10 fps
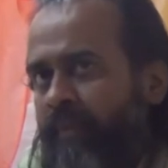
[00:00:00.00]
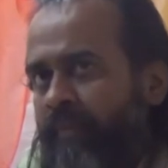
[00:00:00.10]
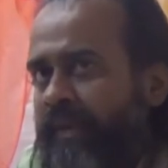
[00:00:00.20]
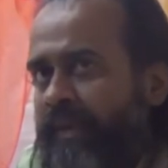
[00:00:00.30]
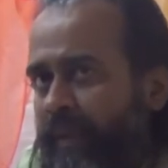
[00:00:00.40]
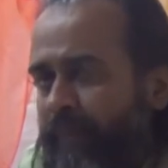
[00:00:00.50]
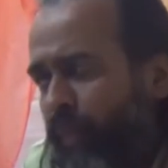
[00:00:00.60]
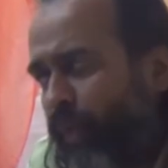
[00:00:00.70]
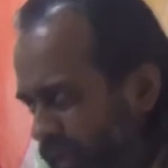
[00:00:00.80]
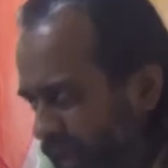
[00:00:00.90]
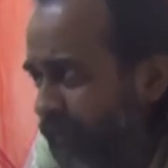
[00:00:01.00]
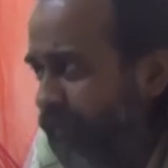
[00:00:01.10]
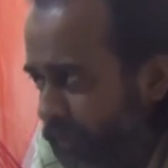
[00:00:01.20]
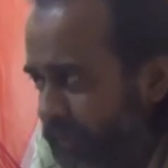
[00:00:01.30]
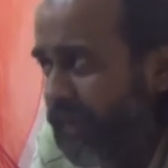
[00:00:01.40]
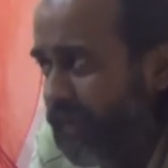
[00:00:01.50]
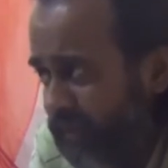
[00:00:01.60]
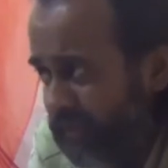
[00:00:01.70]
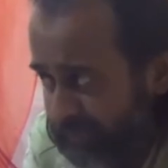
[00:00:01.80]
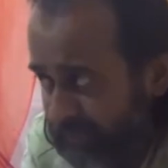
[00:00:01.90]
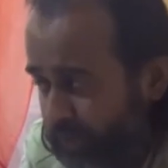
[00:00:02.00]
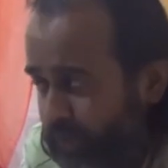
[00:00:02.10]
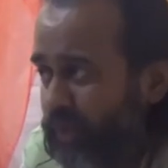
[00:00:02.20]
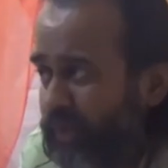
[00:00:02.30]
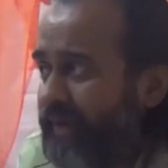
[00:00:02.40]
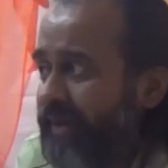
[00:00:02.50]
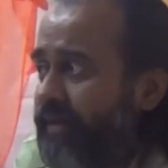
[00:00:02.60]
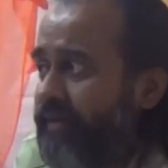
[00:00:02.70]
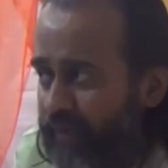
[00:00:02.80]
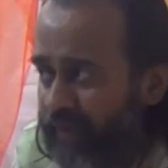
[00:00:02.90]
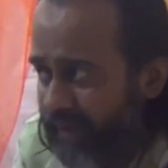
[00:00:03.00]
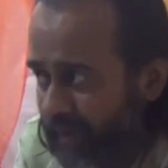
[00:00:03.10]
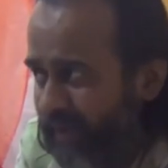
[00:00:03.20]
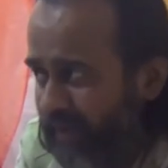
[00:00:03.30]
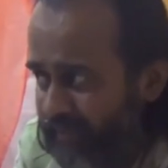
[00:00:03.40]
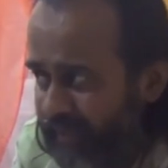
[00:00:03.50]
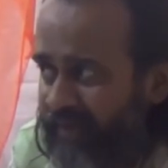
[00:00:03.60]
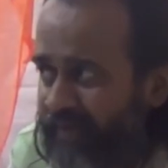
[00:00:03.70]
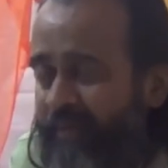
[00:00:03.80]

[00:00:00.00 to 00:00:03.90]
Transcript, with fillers: but they both have to be put together for a double effect